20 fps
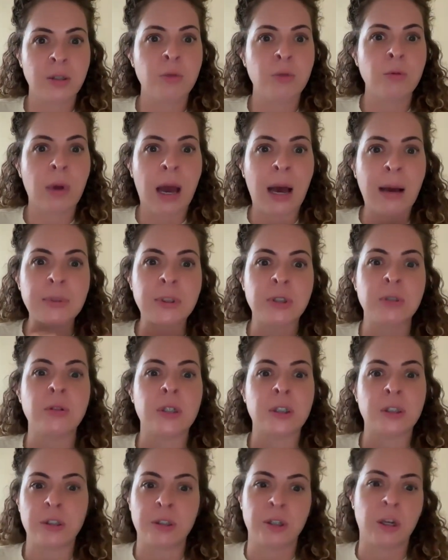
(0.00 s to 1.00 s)
You
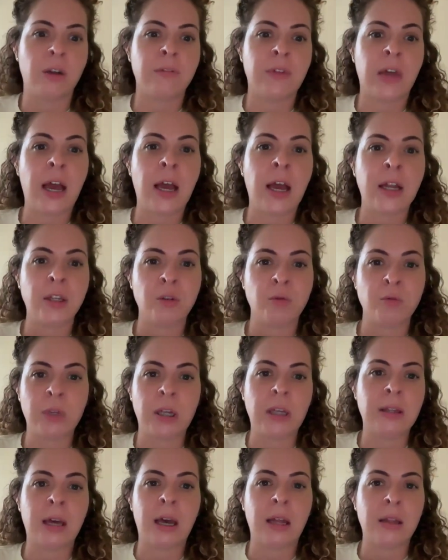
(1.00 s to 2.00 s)
absolutely deserve that and you
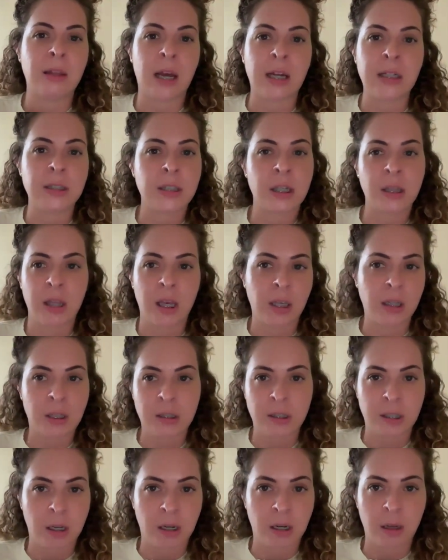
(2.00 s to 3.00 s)
need that. That's the thing
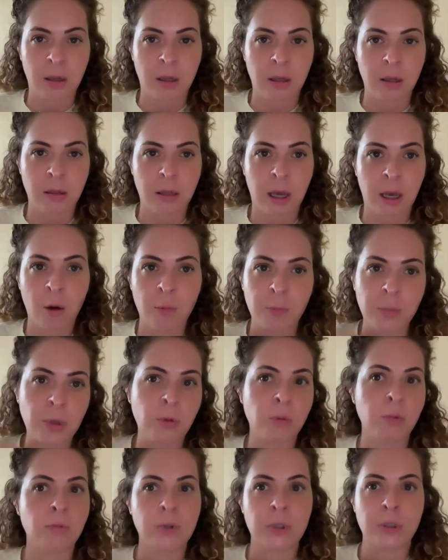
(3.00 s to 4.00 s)
that's going to help
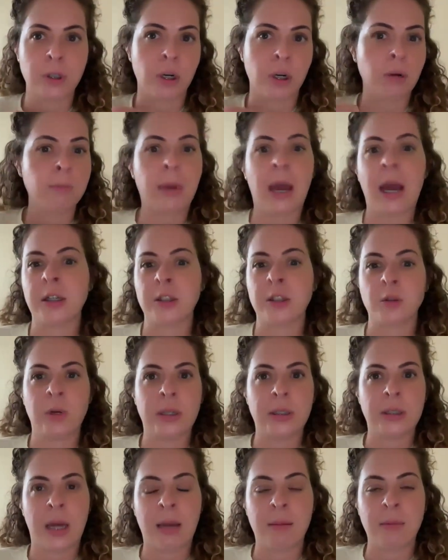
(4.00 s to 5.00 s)
you return back to
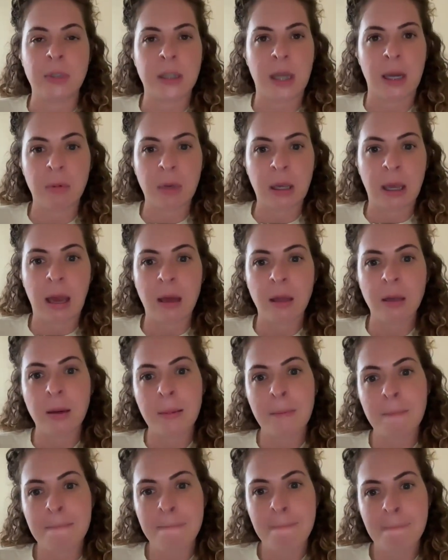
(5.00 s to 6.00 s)
it time and time
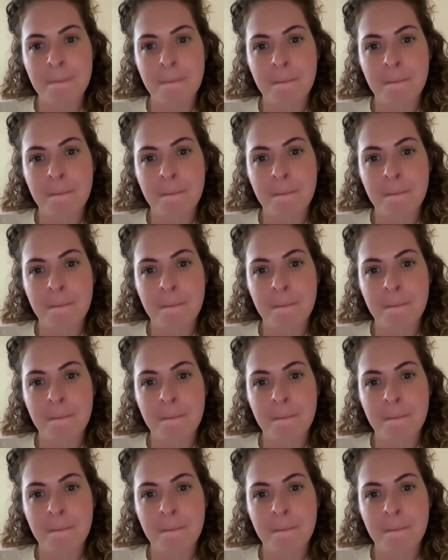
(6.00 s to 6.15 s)
again.